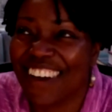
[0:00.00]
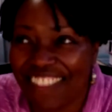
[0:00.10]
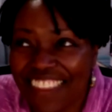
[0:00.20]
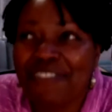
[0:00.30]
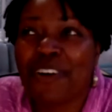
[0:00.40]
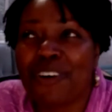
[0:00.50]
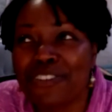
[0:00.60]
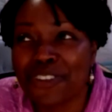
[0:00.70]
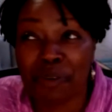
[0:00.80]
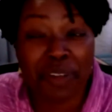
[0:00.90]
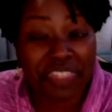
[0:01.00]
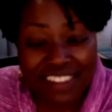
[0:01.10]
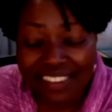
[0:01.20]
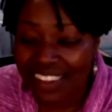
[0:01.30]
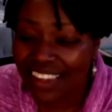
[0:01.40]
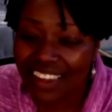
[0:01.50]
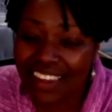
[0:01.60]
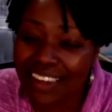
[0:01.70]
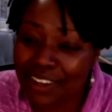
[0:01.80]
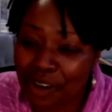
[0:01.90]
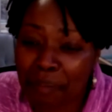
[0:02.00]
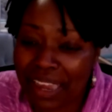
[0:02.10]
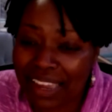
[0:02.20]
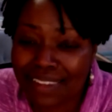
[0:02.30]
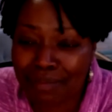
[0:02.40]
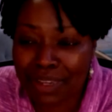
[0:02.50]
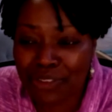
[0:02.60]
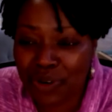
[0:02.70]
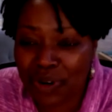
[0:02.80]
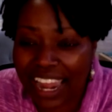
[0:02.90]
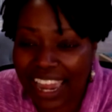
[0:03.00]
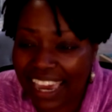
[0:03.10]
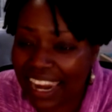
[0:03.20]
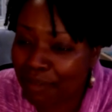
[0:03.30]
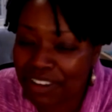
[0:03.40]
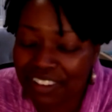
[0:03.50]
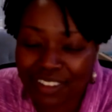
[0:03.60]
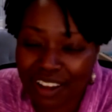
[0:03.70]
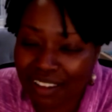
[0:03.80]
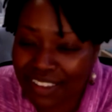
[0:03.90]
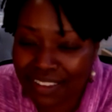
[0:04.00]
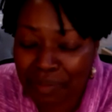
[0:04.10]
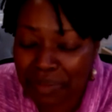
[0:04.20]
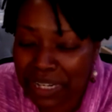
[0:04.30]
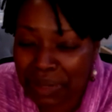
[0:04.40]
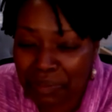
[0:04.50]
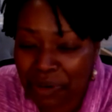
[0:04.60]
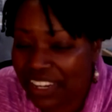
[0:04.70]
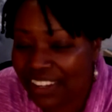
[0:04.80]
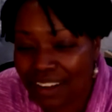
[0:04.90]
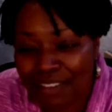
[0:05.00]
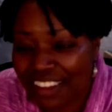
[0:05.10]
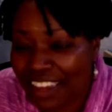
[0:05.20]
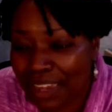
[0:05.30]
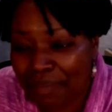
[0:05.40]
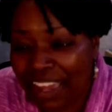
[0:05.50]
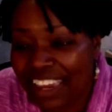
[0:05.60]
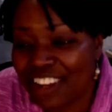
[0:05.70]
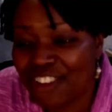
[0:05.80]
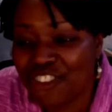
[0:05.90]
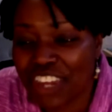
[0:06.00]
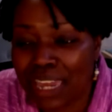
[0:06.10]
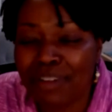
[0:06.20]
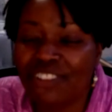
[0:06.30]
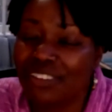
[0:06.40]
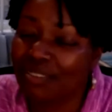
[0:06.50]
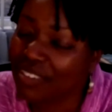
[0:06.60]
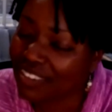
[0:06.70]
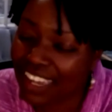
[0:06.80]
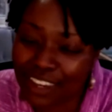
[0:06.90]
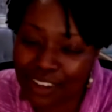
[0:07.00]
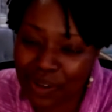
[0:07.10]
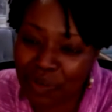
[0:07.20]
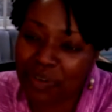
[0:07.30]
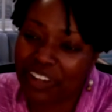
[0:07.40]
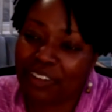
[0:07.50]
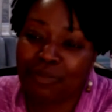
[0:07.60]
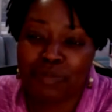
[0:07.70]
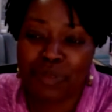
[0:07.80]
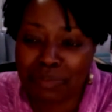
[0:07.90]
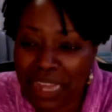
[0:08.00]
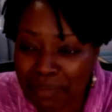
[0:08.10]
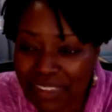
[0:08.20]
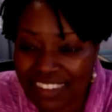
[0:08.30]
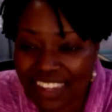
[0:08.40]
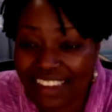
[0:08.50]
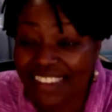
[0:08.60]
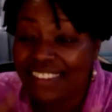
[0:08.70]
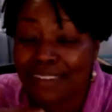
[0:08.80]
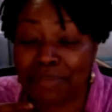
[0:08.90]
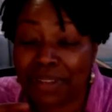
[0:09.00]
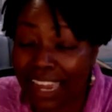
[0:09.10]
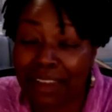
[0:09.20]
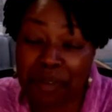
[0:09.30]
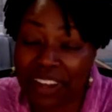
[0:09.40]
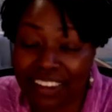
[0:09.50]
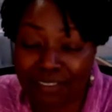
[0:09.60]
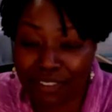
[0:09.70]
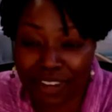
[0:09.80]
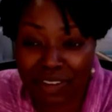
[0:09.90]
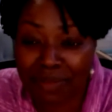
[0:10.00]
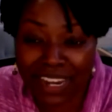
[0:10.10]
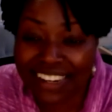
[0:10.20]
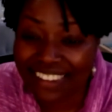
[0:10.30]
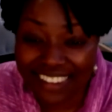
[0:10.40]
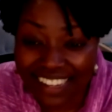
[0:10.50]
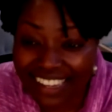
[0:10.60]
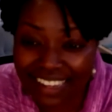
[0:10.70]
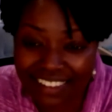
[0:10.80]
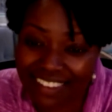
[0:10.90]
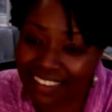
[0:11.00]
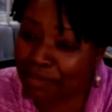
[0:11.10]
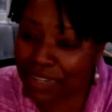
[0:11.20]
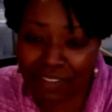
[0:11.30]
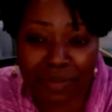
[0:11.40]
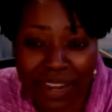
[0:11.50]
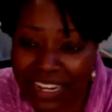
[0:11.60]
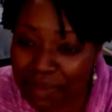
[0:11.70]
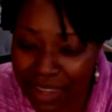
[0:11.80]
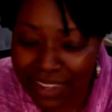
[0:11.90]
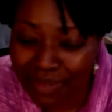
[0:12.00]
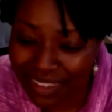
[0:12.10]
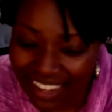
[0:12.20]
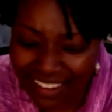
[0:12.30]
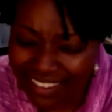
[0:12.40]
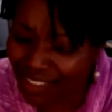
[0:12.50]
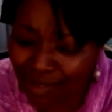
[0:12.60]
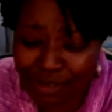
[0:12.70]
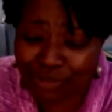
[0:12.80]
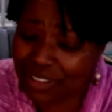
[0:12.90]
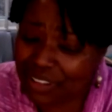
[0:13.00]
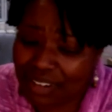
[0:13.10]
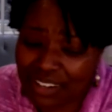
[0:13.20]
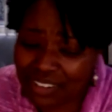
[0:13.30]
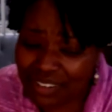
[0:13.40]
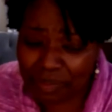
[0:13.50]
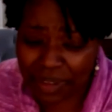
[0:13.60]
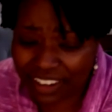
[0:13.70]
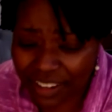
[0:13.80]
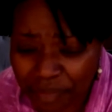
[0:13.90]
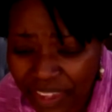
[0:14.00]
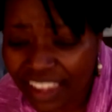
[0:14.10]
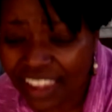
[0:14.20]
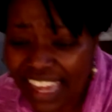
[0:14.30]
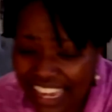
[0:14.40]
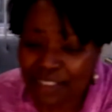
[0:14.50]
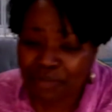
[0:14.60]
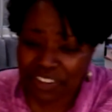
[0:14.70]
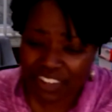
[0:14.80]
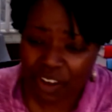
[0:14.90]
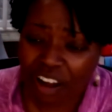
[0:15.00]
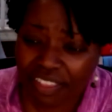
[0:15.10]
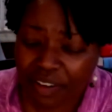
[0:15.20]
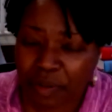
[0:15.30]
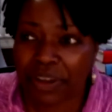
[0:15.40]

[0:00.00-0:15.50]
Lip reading: And then of course, with this, amazing mentor I had, I went to the office on Monday morning and I was taking my head in shame. And she was like, well, when we make mistakes, it's in black and white for everybody to see. She said, but everybody makes mistakes. And she was really gracious about it, as was the author.